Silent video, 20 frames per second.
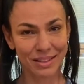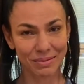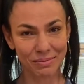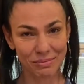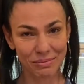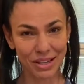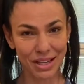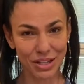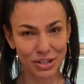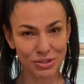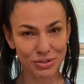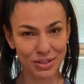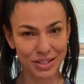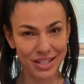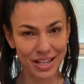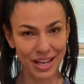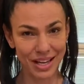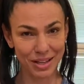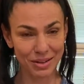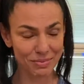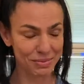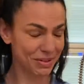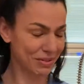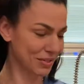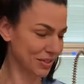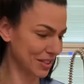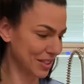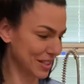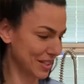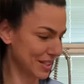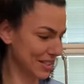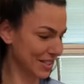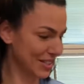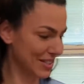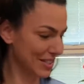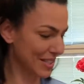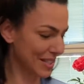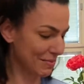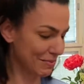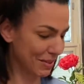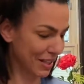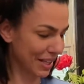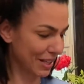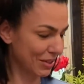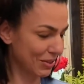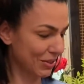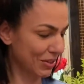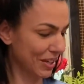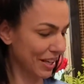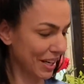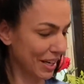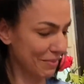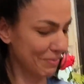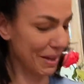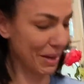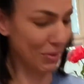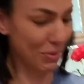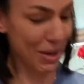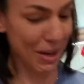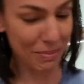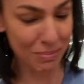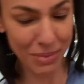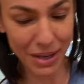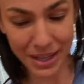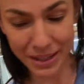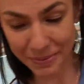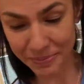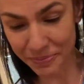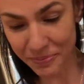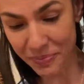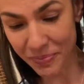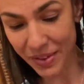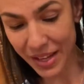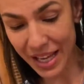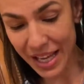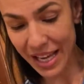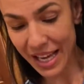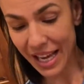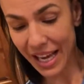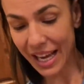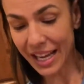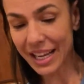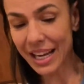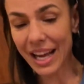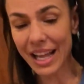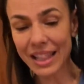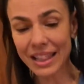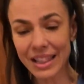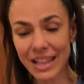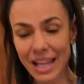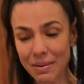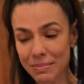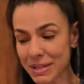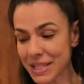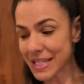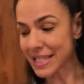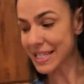Mike should thank me for this because I'm like going out of my way. But I got lemon